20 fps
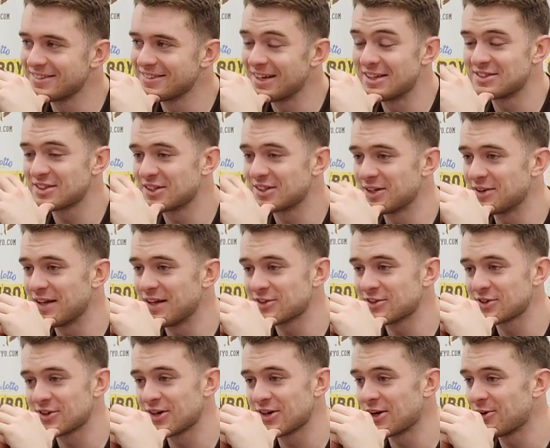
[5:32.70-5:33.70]
It's
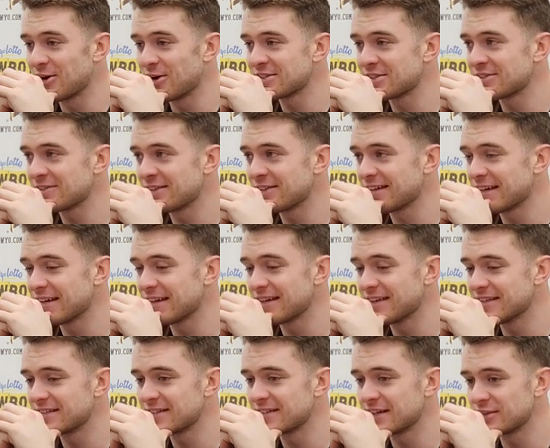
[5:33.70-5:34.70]
a great question, and
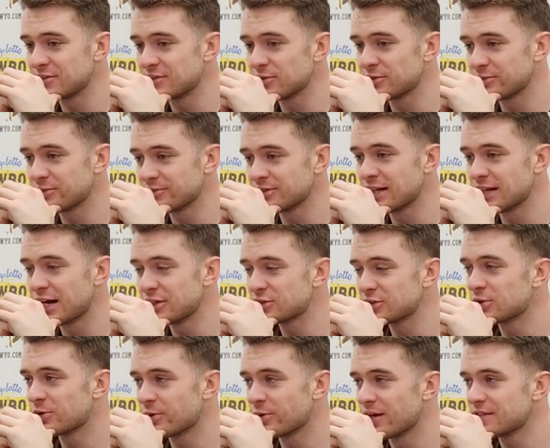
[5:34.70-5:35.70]
it's a
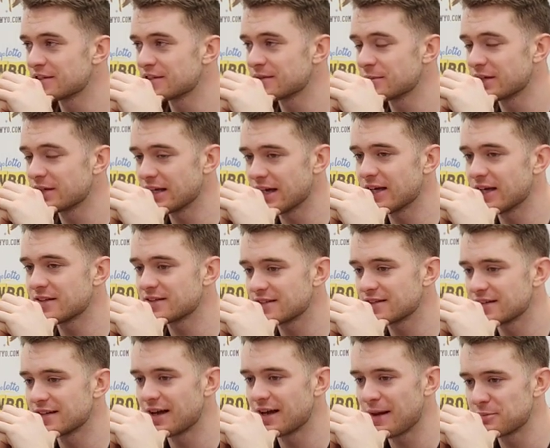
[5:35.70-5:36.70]
logical question, but
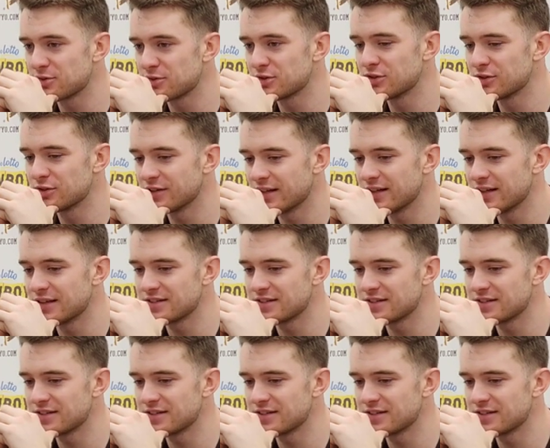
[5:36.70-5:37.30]
yes, absolutely.